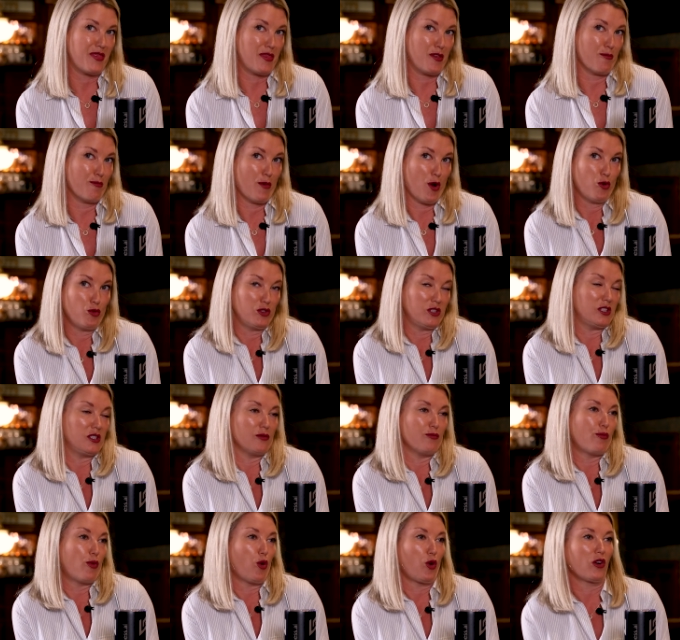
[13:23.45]
the
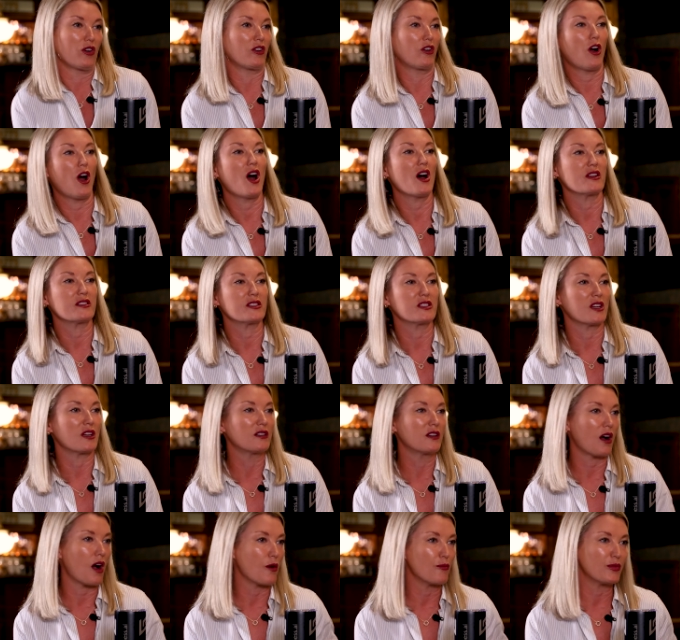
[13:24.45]
most important cause,
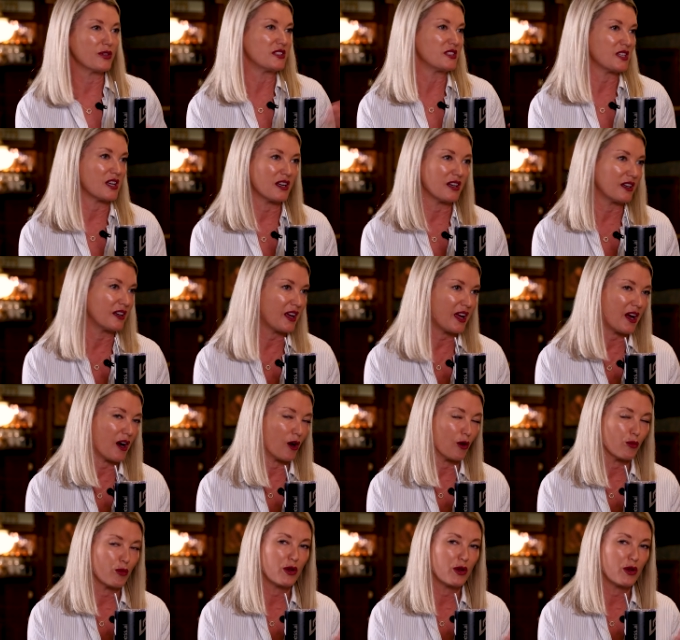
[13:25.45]
uncompensated care.